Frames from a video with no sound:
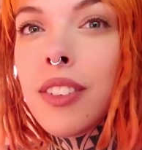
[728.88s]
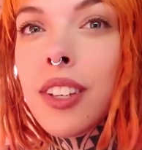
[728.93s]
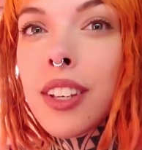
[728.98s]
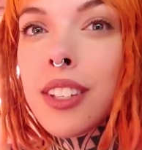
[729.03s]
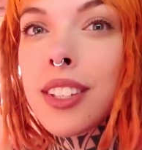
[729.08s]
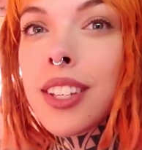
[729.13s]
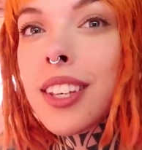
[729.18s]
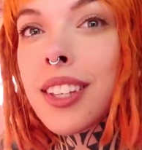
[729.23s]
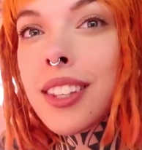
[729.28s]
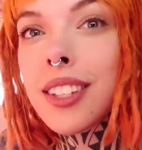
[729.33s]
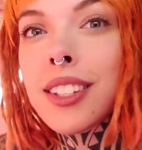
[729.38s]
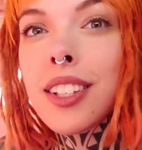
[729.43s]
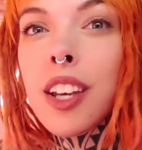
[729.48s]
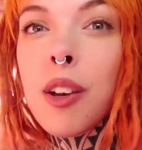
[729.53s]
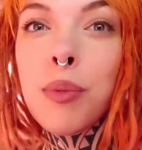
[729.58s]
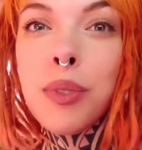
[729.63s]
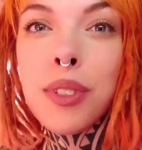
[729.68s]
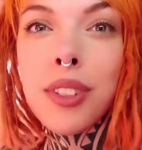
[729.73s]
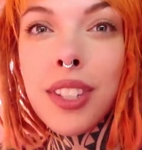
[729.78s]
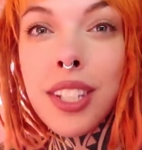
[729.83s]
If you guys like these
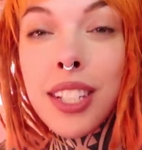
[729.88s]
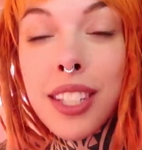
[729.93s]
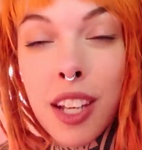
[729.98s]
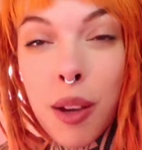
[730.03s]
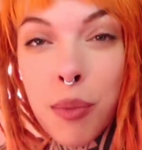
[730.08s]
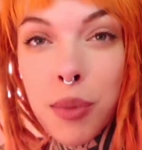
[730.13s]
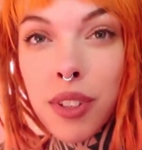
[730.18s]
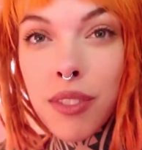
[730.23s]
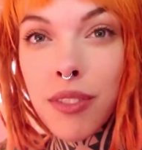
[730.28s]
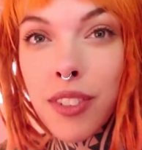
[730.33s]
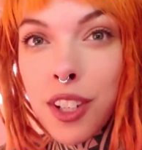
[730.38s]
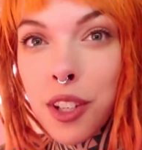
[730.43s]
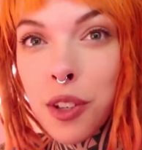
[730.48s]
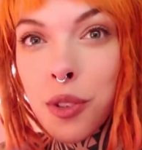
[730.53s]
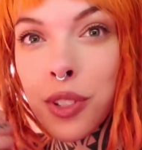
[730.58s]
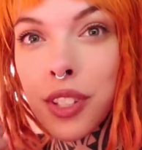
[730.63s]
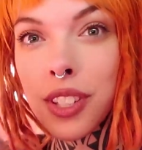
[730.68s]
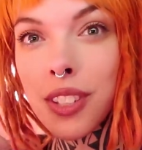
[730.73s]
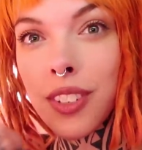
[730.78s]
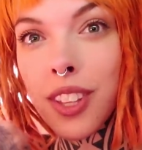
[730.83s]
types of
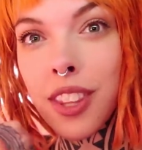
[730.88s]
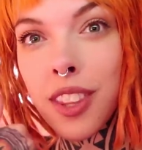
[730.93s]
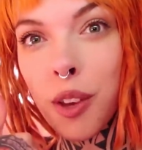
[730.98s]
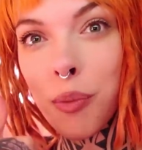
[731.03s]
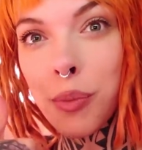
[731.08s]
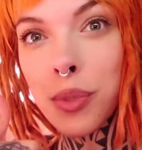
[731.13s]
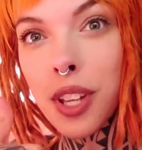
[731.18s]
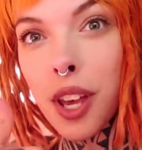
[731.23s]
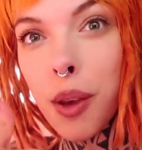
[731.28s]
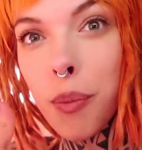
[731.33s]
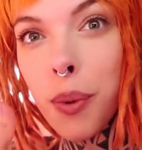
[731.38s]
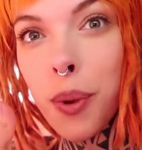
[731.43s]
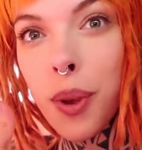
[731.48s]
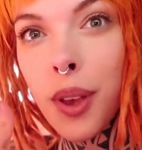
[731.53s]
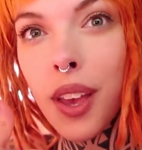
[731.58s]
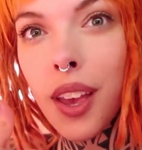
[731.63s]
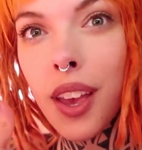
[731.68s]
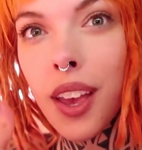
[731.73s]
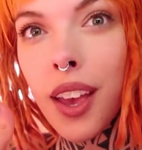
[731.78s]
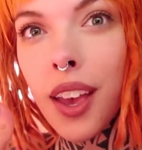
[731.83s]
videos, leave a thumbs up.
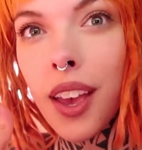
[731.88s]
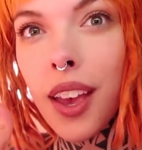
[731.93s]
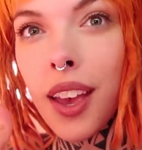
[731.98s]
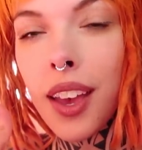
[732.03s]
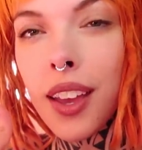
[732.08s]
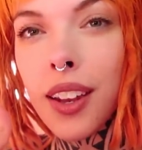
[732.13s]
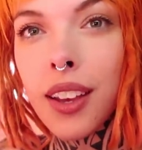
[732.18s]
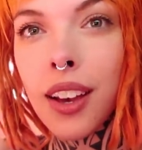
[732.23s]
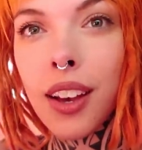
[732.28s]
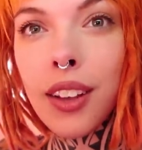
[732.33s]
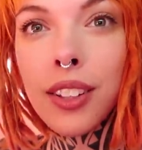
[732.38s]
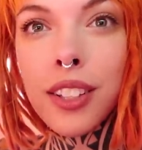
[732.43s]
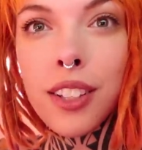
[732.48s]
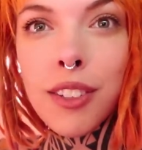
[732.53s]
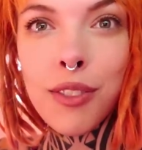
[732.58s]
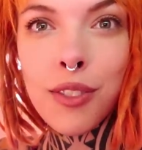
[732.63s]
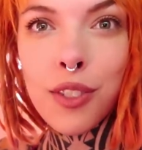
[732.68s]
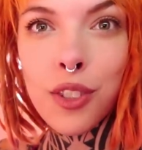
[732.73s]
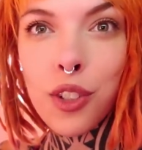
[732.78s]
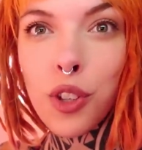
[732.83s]
And I'll
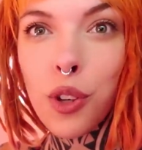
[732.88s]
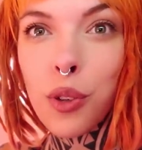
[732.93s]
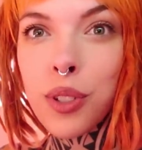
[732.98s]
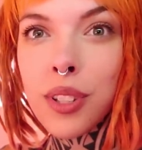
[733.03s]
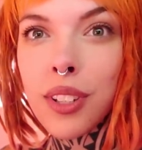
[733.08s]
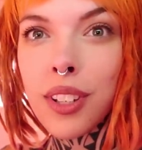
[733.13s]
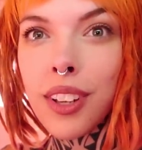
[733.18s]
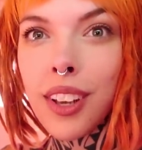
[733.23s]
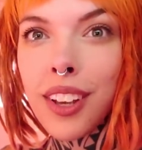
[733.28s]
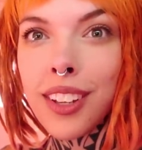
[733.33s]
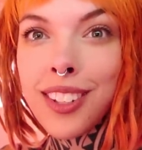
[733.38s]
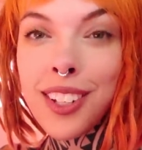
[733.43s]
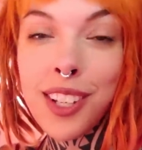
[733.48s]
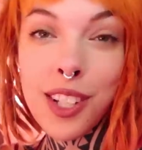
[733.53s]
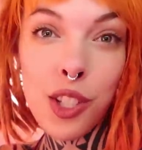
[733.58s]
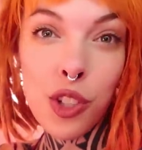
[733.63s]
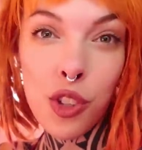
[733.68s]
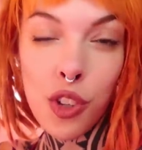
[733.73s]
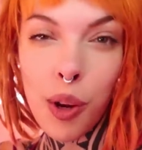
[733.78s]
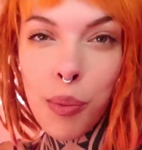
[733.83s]
leave Jo's
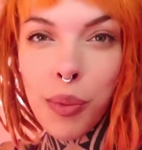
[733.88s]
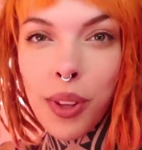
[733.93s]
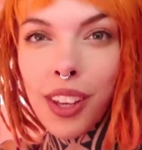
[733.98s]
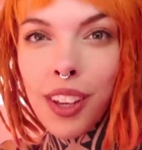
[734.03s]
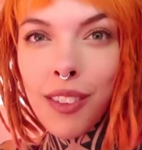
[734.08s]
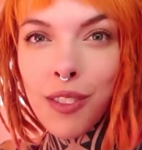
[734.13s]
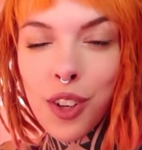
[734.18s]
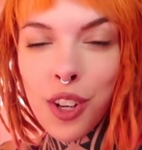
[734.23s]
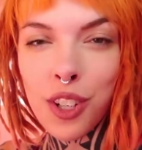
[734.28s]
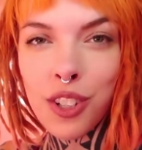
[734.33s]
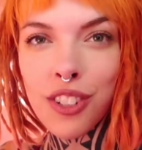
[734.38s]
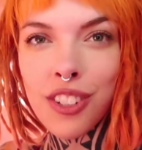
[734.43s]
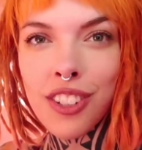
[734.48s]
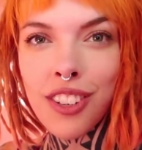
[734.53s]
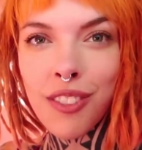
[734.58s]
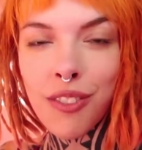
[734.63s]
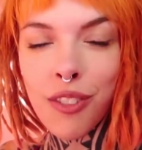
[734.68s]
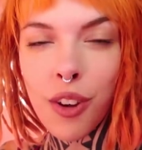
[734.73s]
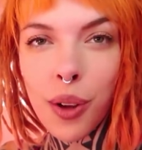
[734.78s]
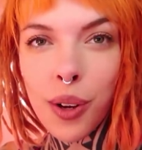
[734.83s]
Instagram link if you're
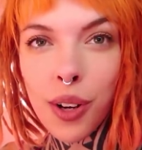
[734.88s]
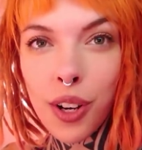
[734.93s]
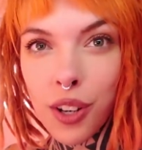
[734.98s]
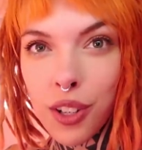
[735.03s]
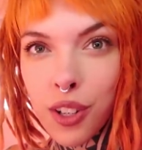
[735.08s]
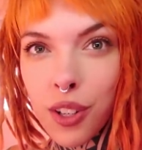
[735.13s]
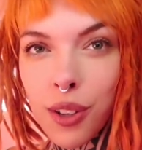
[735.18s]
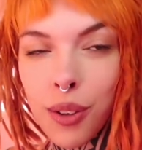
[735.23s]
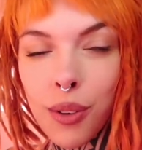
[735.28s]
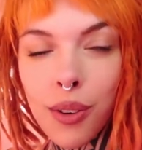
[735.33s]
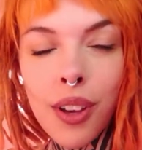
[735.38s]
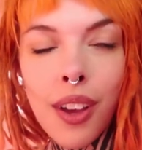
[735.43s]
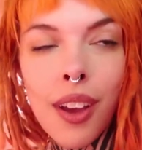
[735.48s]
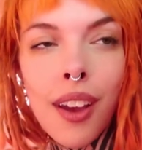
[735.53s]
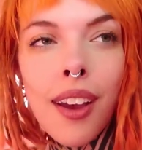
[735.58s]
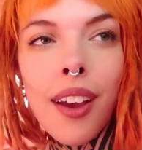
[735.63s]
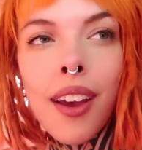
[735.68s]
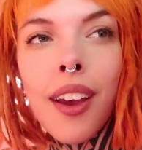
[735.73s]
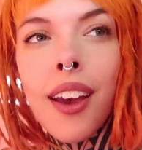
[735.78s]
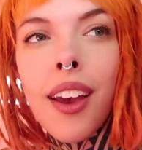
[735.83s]
interested in following her too.
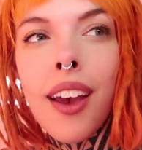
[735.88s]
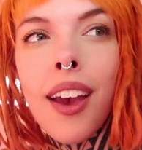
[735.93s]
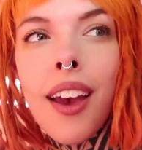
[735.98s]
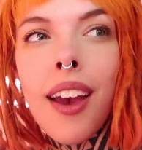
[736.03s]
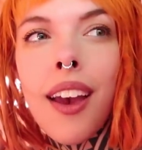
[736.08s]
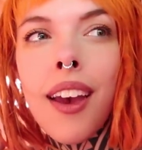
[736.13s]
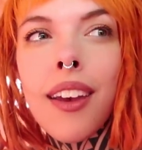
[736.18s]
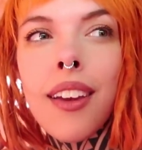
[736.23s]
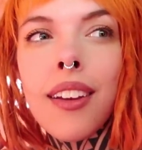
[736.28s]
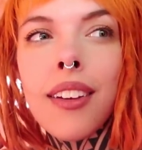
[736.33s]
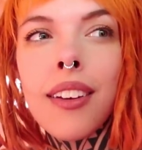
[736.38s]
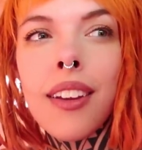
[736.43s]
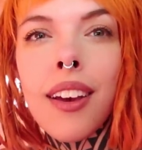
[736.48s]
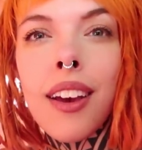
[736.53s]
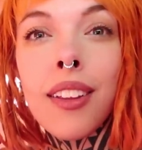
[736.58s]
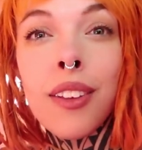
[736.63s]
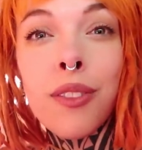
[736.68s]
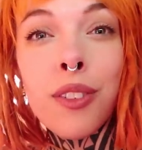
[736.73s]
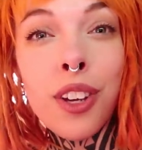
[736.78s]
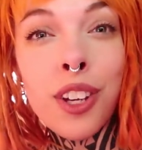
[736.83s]
And
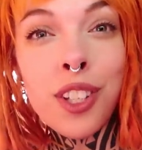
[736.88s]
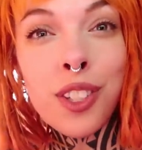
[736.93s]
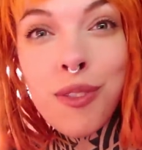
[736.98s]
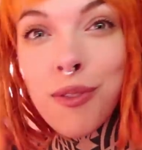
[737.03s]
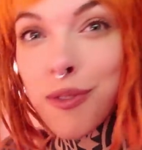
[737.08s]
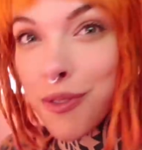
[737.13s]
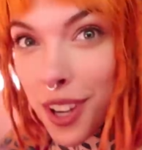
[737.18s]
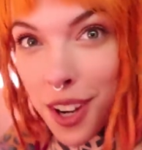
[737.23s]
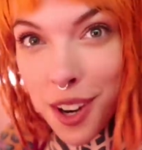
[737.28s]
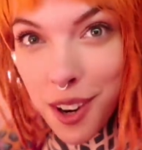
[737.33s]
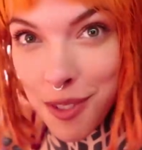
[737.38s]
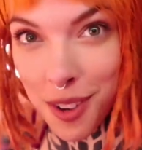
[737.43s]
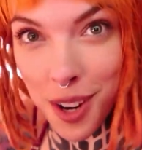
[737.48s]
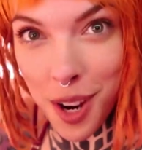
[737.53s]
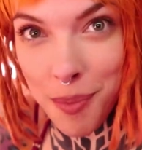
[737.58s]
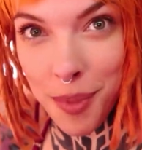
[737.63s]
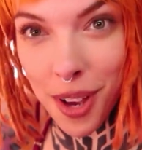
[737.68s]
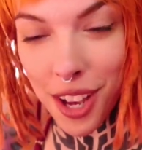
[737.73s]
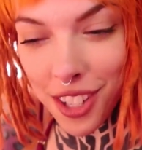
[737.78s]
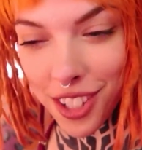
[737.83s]
I love you guys very,
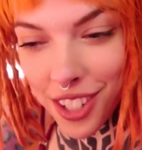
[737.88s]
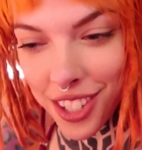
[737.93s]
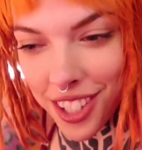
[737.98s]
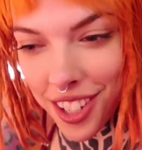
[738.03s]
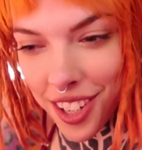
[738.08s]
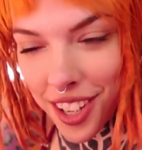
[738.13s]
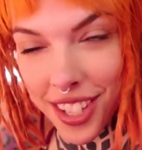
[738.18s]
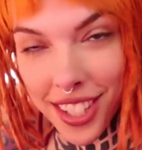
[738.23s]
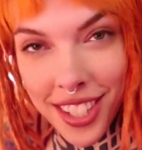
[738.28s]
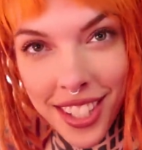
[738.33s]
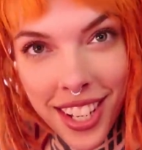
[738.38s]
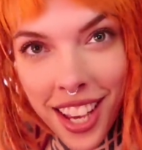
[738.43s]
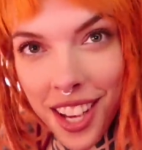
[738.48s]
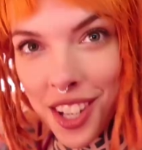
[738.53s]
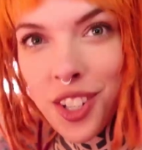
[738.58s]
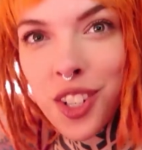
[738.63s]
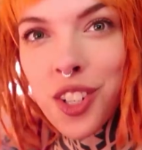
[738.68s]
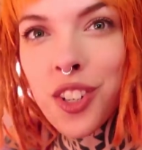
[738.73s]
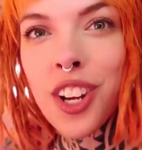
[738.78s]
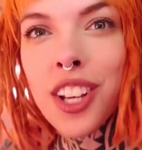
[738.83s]
very much. Stay
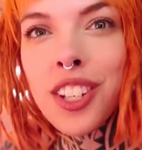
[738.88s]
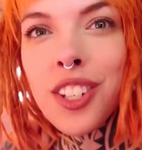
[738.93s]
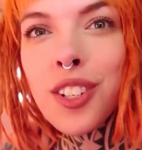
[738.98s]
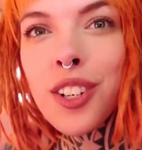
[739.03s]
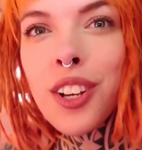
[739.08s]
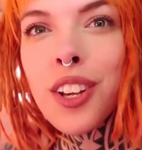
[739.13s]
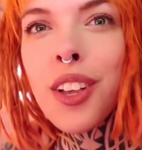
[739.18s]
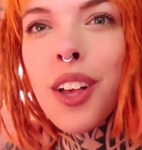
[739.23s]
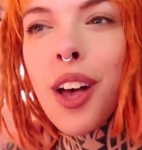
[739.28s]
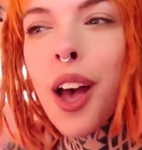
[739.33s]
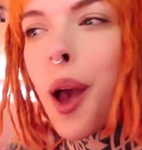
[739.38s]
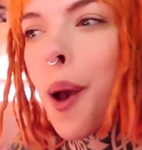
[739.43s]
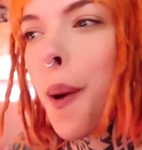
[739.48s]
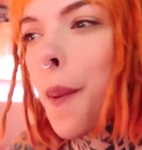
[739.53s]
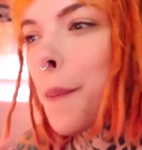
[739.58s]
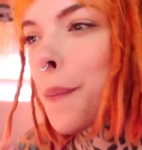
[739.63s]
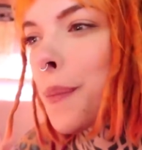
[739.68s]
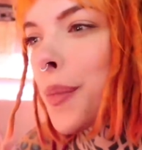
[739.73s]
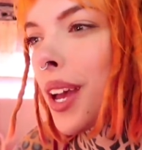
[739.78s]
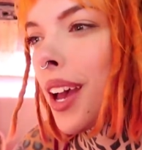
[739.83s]
extraterrestrial.
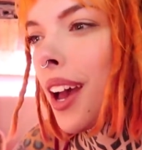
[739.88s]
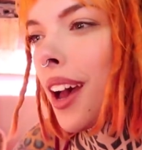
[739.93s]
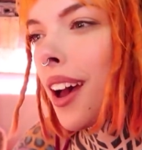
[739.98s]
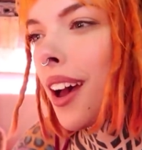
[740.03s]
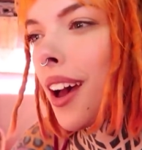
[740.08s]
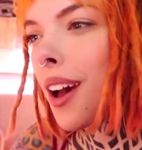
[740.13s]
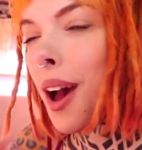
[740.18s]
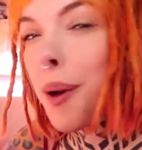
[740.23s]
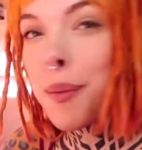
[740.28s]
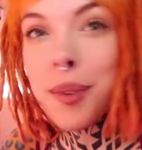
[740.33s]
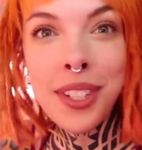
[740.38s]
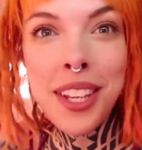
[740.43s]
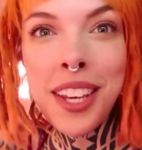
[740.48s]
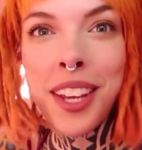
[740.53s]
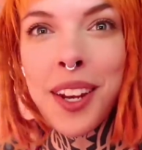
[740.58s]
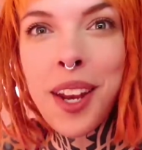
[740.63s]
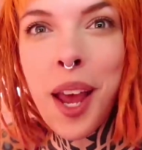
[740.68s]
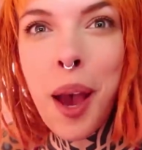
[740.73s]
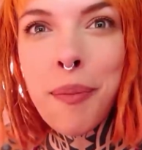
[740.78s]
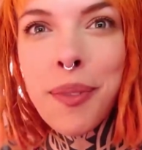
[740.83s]
I'm gonna take
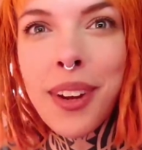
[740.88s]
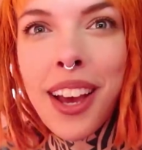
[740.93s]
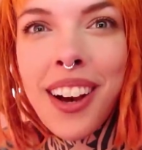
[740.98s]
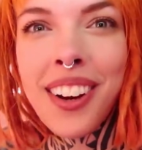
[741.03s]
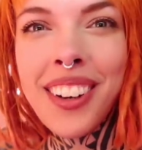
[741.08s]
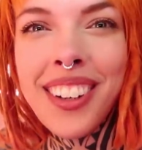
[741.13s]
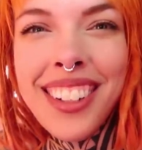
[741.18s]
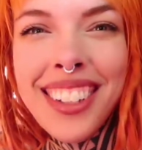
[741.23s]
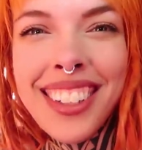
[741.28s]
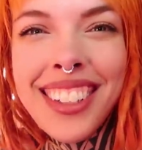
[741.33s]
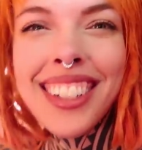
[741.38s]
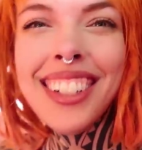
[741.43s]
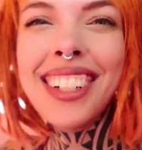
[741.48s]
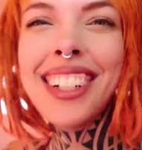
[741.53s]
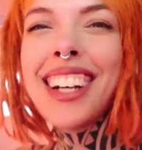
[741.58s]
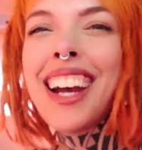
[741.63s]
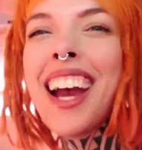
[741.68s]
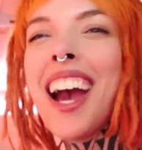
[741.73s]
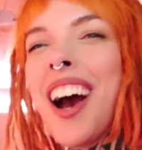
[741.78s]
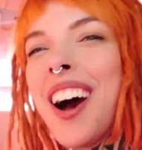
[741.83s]
a nap
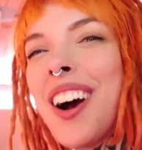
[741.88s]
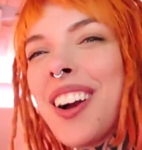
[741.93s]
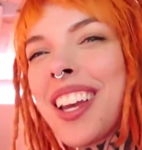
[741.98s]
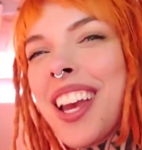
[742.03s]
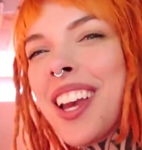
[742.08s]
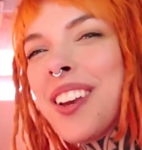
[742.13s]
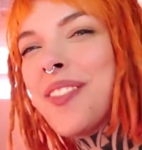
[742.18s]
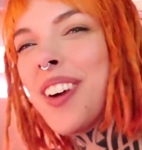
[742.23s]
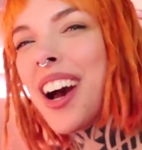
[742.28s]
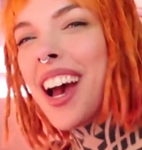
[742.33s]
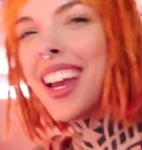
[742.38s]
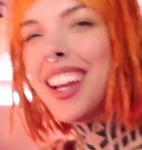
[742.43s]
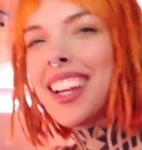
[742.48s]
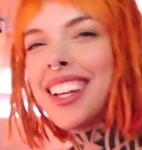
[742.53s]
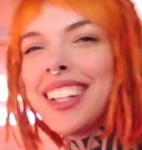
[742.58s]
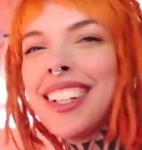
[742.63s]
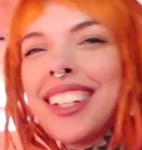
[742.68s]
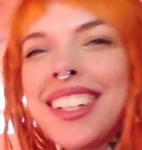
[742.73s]
now. Okay, bye.